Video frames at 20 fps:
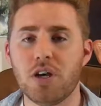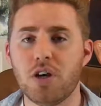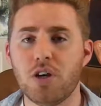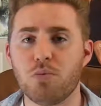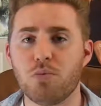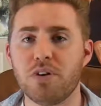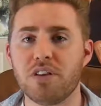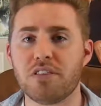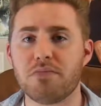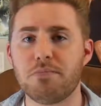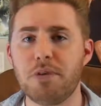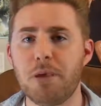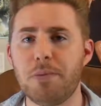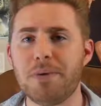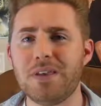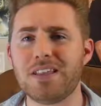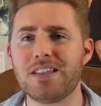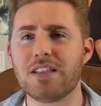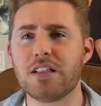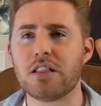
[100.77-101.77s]
with
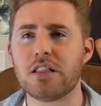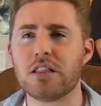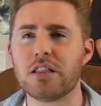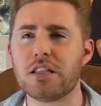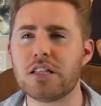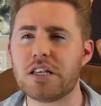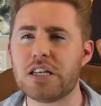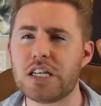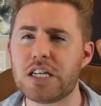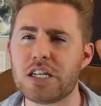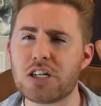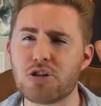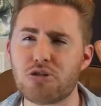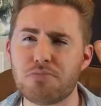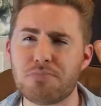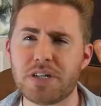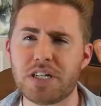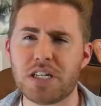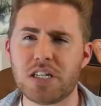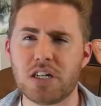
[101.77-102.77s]
maybe a little
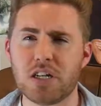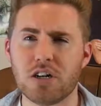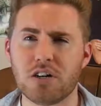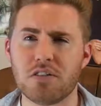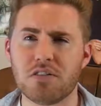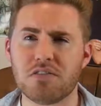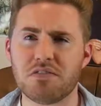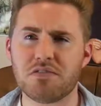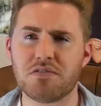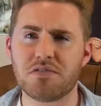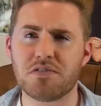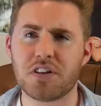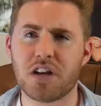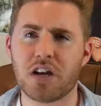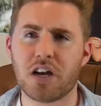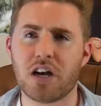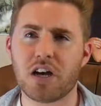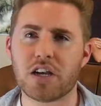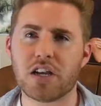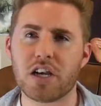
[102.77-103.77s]
bit of
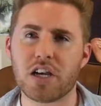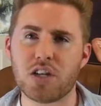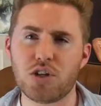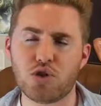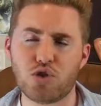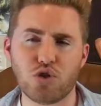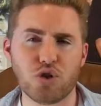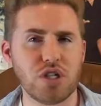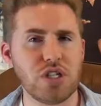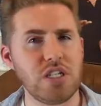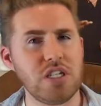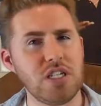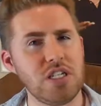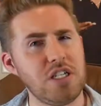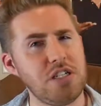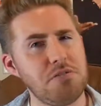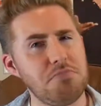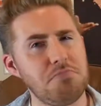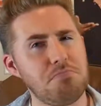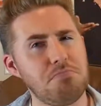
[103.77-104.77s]
a
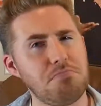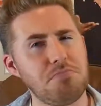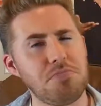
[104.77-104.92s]
country,